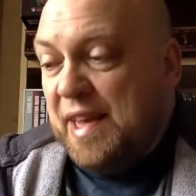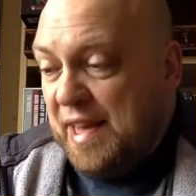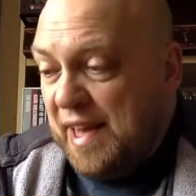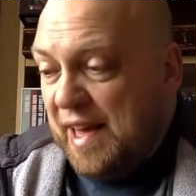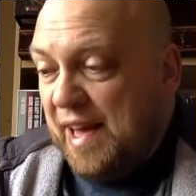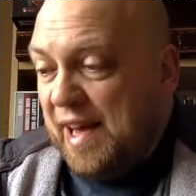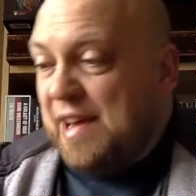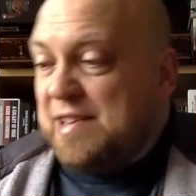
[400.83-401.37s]

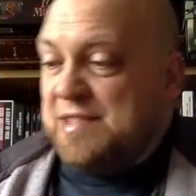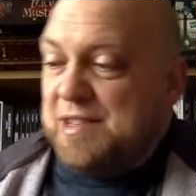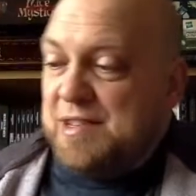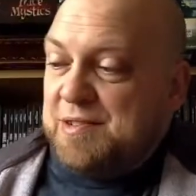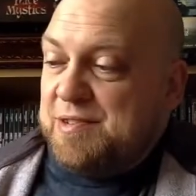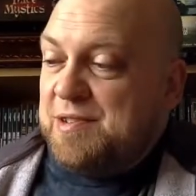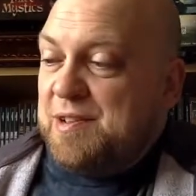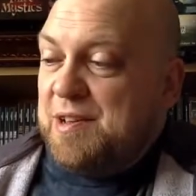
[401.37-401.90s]
yeah,
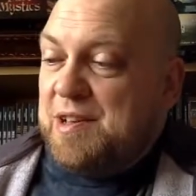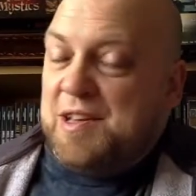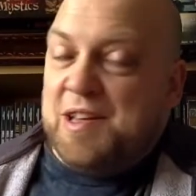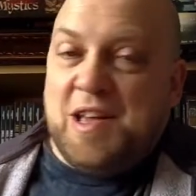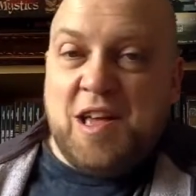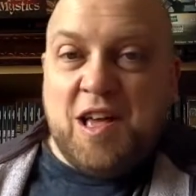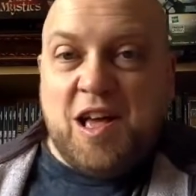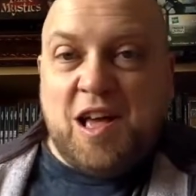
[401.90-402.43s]
so
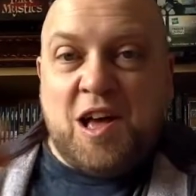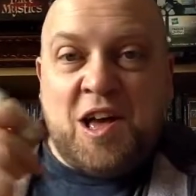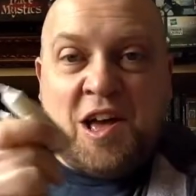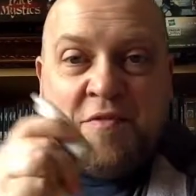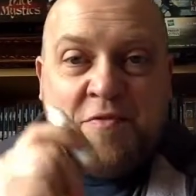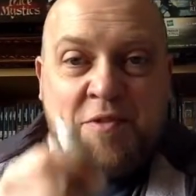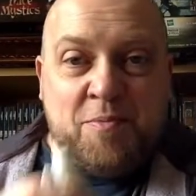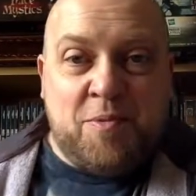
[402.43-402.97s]
I
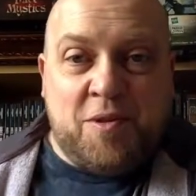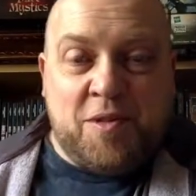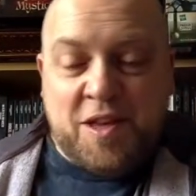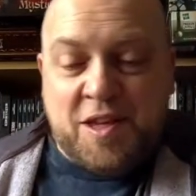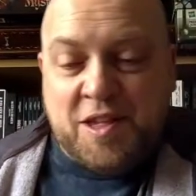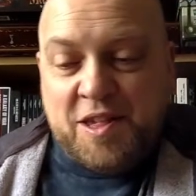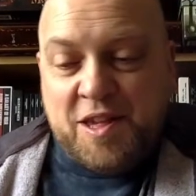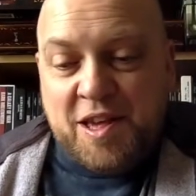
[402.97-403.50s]
have to put
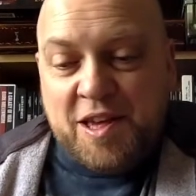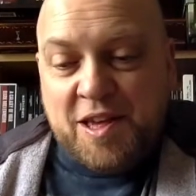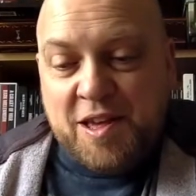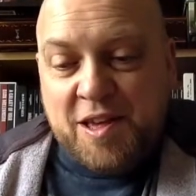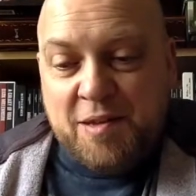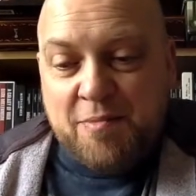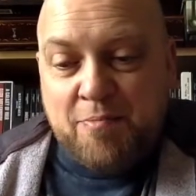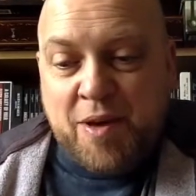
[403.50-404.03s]
these
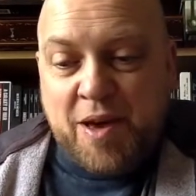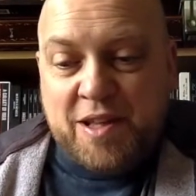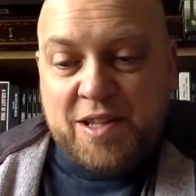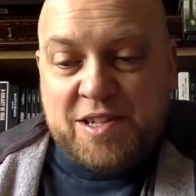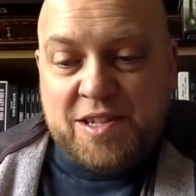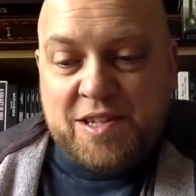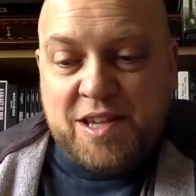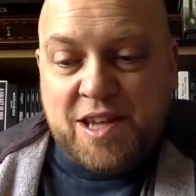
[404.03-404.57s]

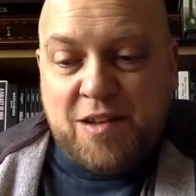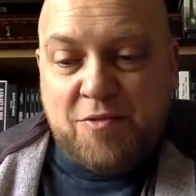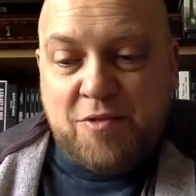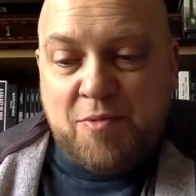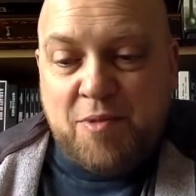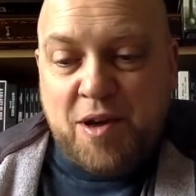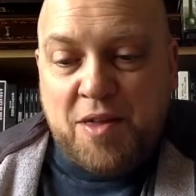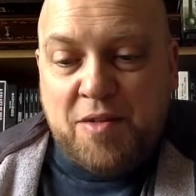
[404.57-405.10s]
paints out
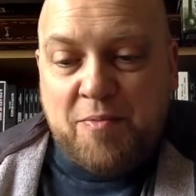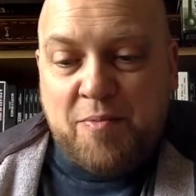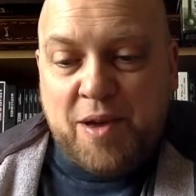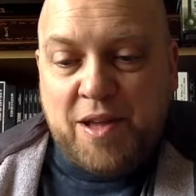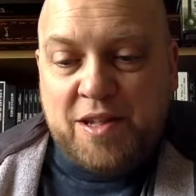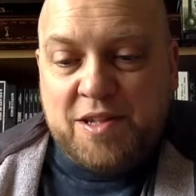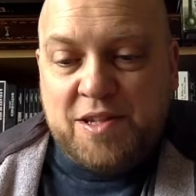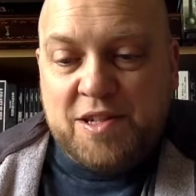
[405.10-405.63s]
with my other
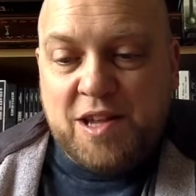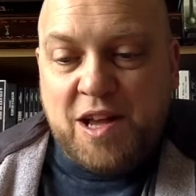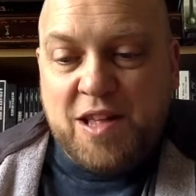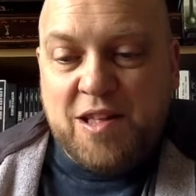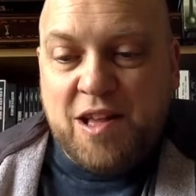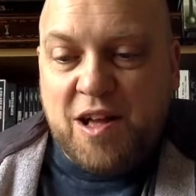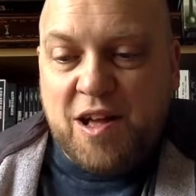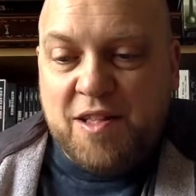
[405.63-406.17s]
paints.
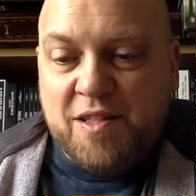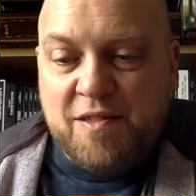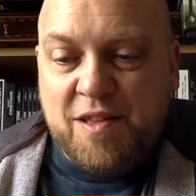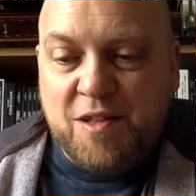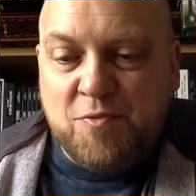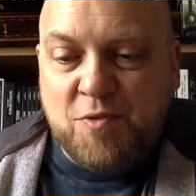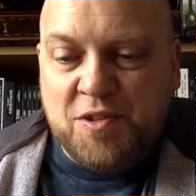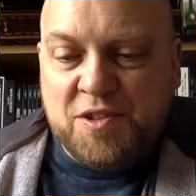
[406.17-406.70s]
I
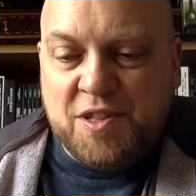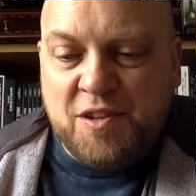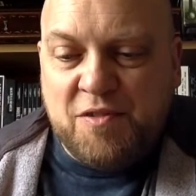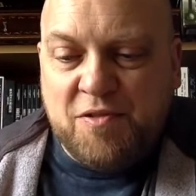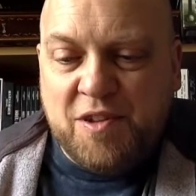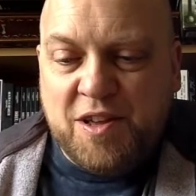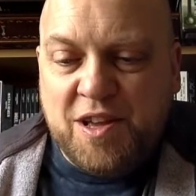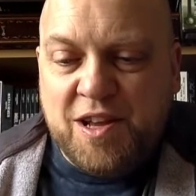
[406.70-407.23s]
did want a
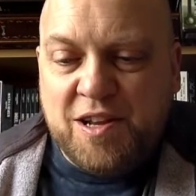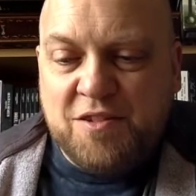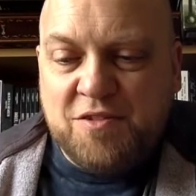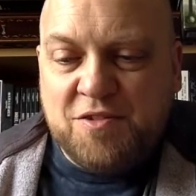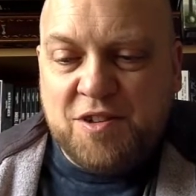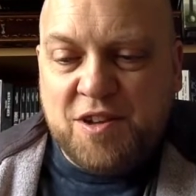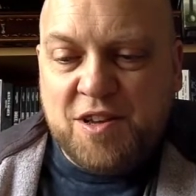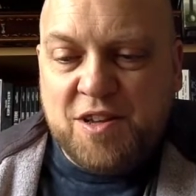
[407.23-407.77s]
different
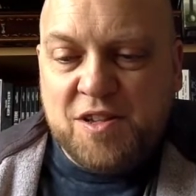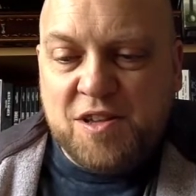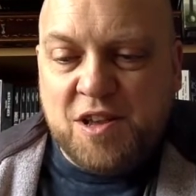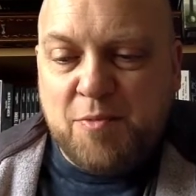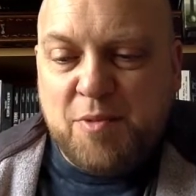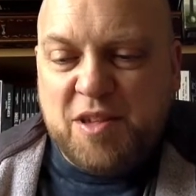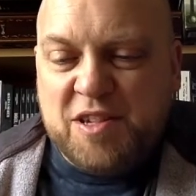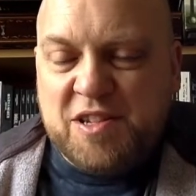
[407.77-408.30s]
yellow. It's
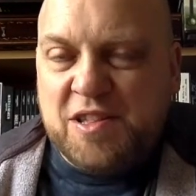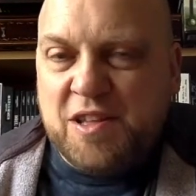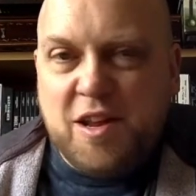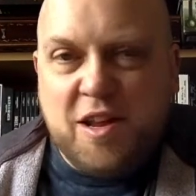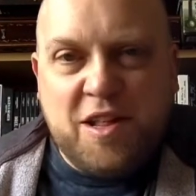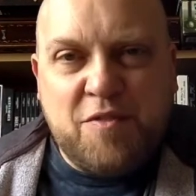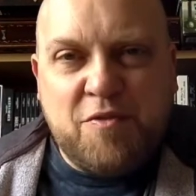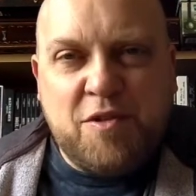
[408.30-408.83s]
going to be
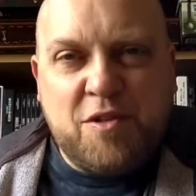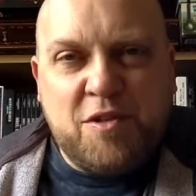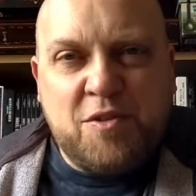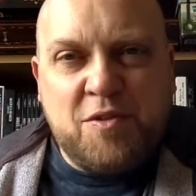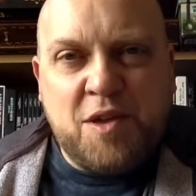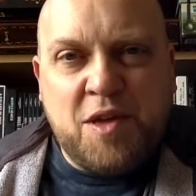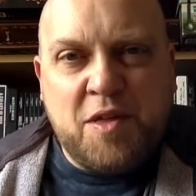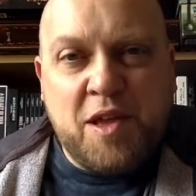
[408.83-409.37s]
slightly different
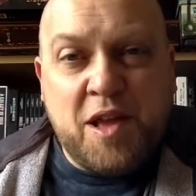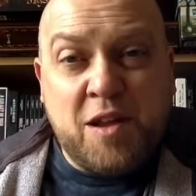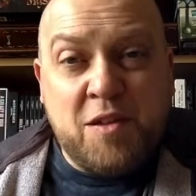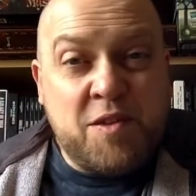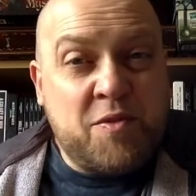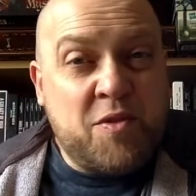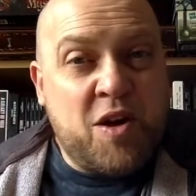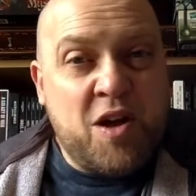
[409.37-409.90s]
to the other
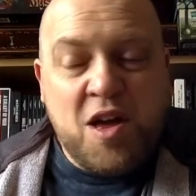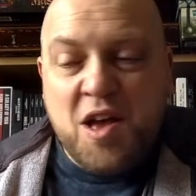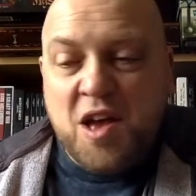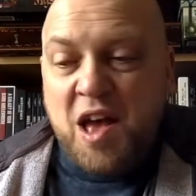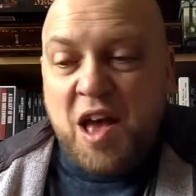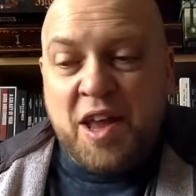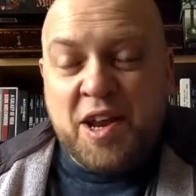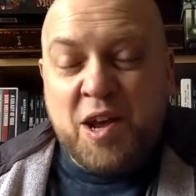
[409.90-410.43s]
yellows I've got,
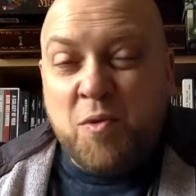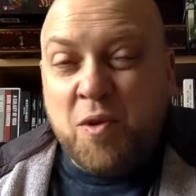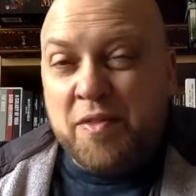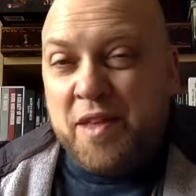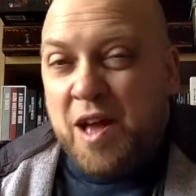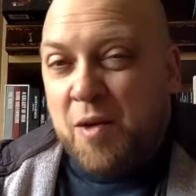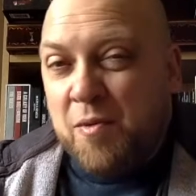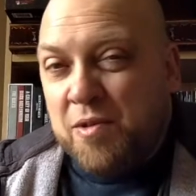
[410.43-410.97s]
and I
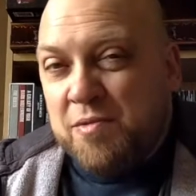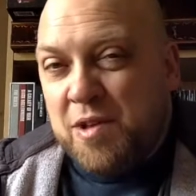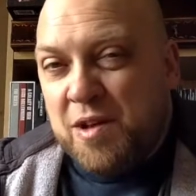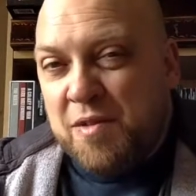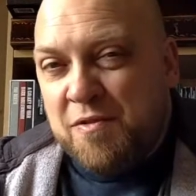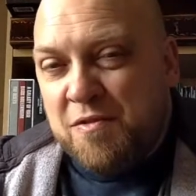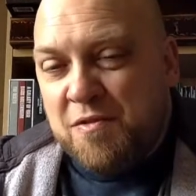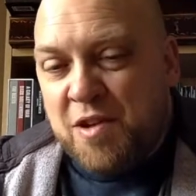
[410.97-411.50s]
want
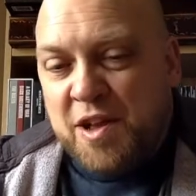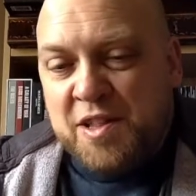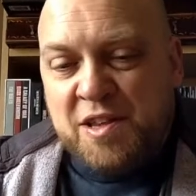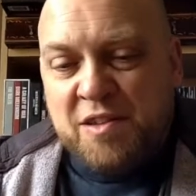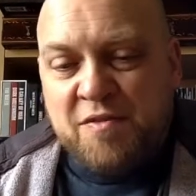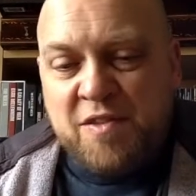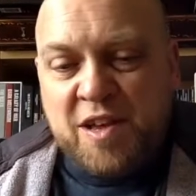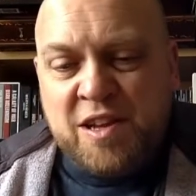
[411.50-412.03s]
a
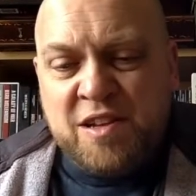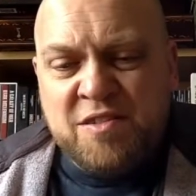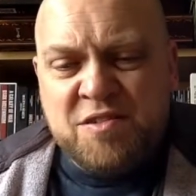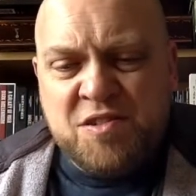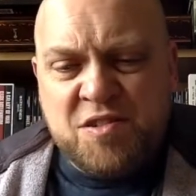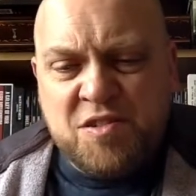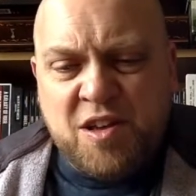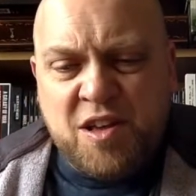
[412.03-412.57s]
variety of
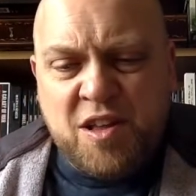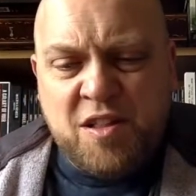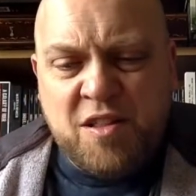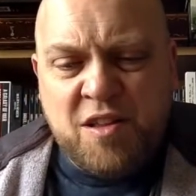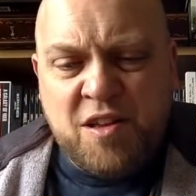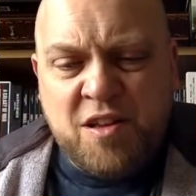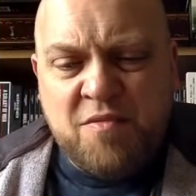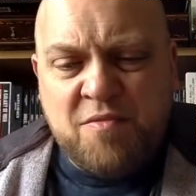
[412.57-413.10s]
yellows.
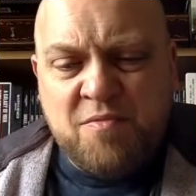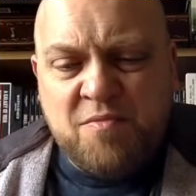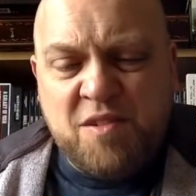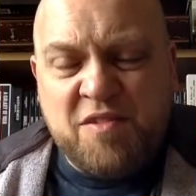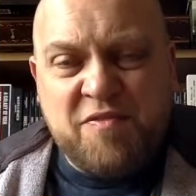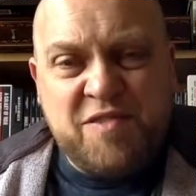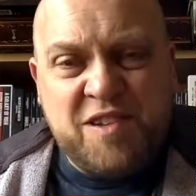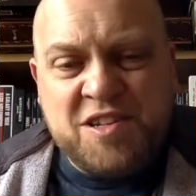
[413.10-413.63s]
And
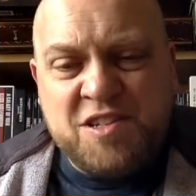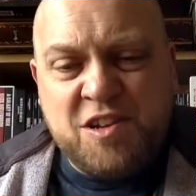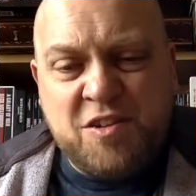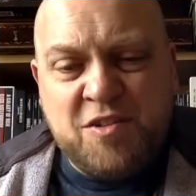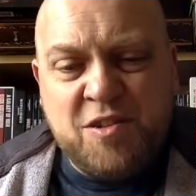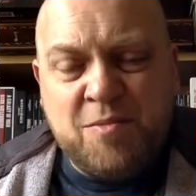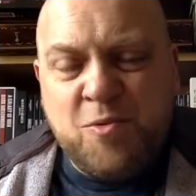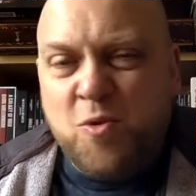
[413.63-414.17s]
this flesh
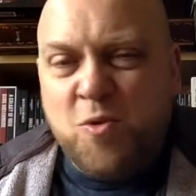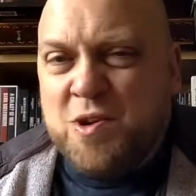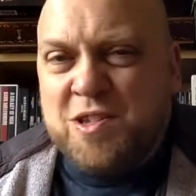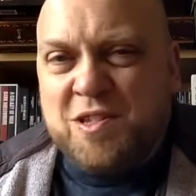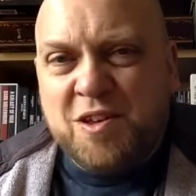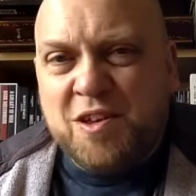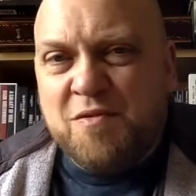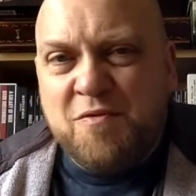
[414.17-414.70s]
tone, I'm
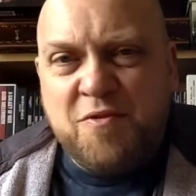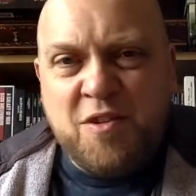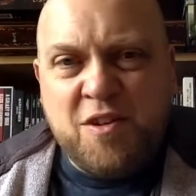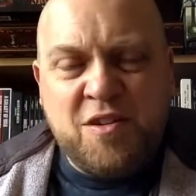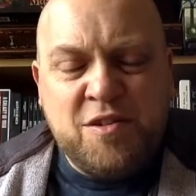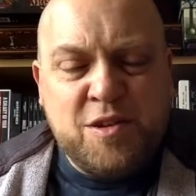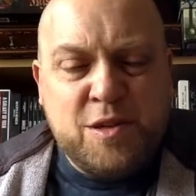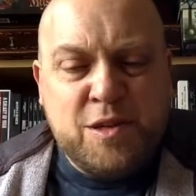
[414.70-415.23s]
always looking for